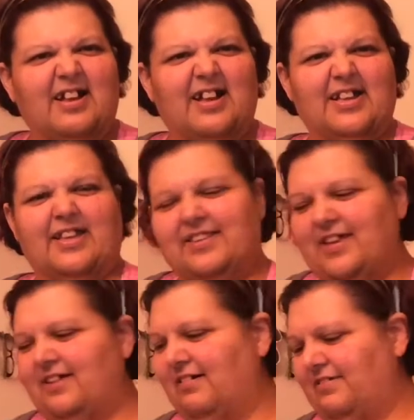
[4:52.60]
I can get
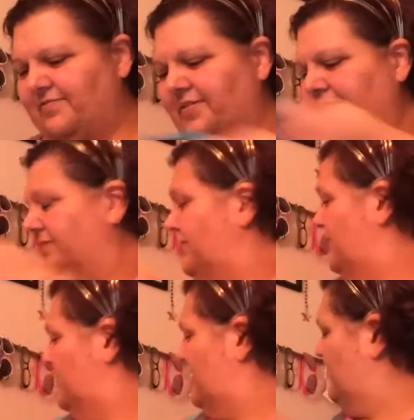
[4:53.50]
that off.
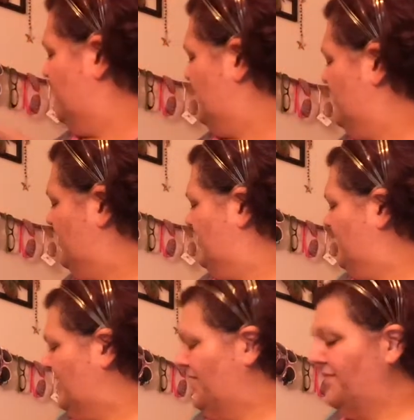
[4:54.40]

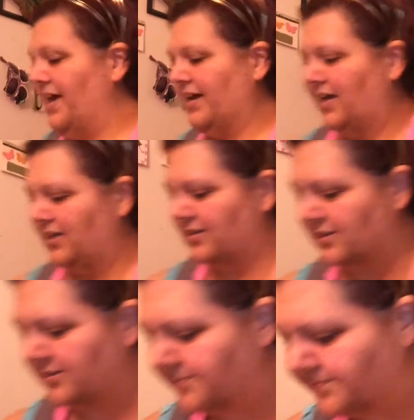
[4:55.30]
Love that color.